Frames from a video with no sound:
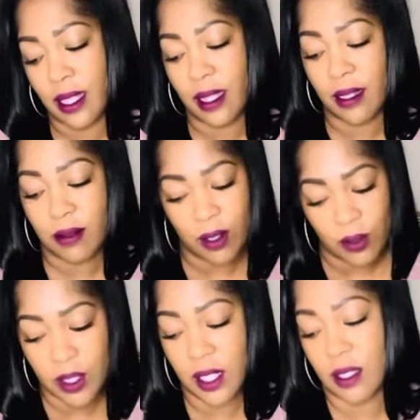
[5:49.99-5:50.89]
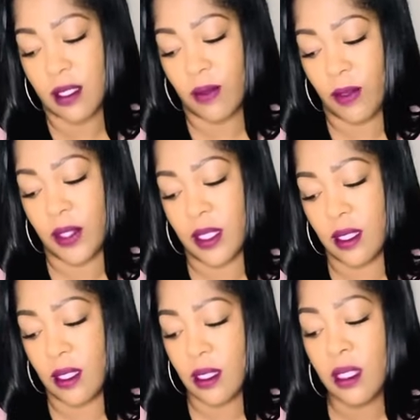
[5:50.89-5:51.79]
Like, only take this if it
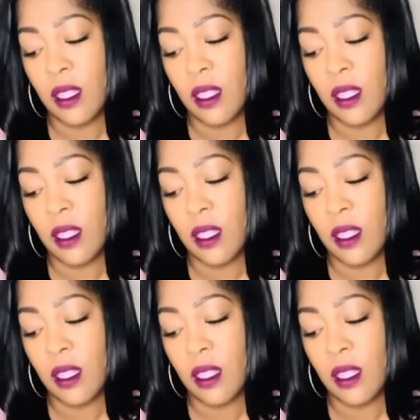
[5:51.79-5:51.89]
resonates.